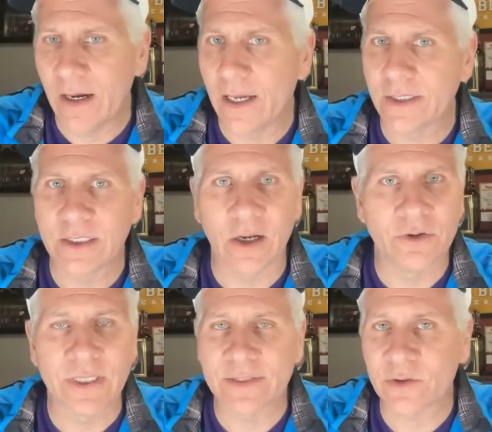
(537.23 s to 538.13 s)

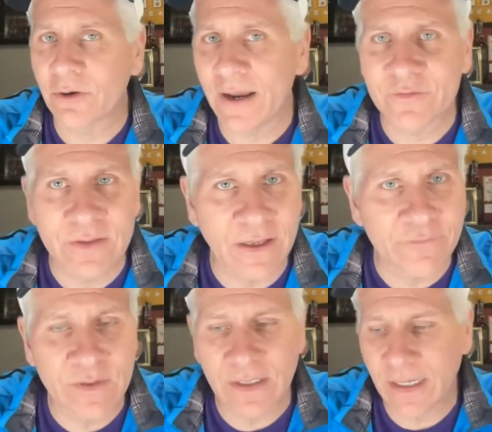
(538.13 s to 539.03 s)
You got the crafty
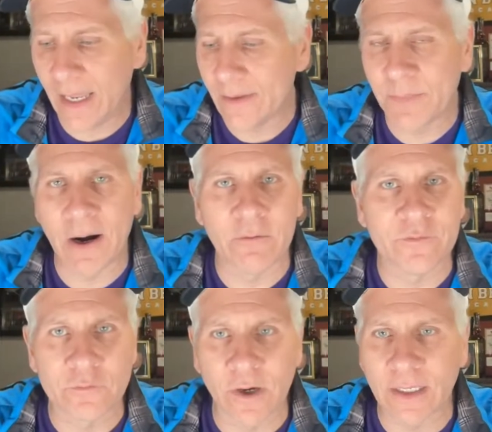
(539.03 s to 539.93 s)
lefty and the
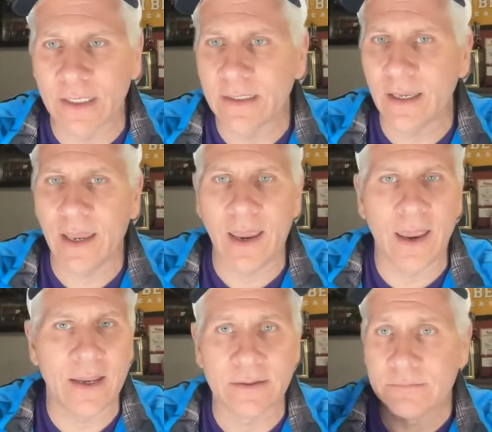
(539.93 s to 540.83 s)
powerful righty,
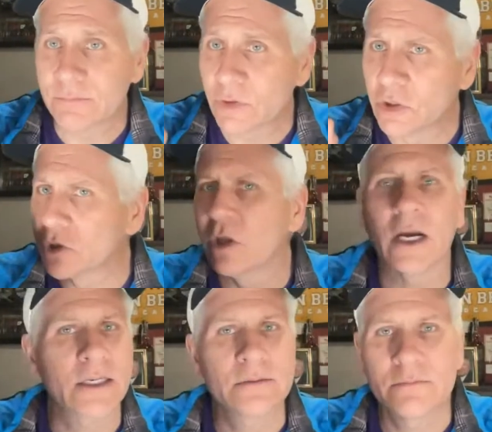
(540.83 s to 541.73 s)
and good
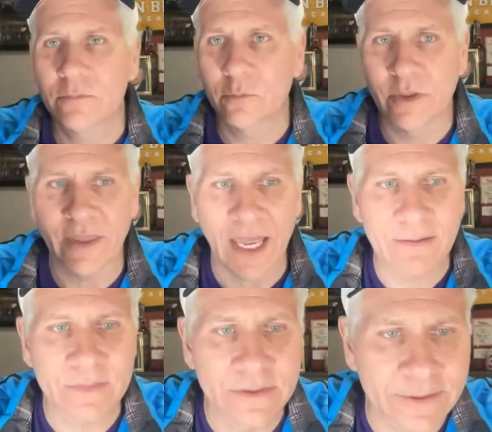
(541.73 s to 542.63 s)
luck with that.
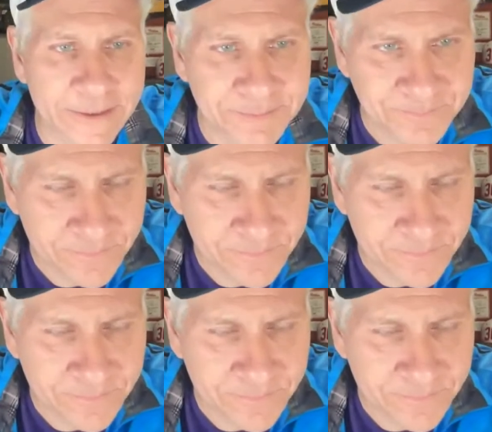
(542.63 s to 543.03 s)
All right.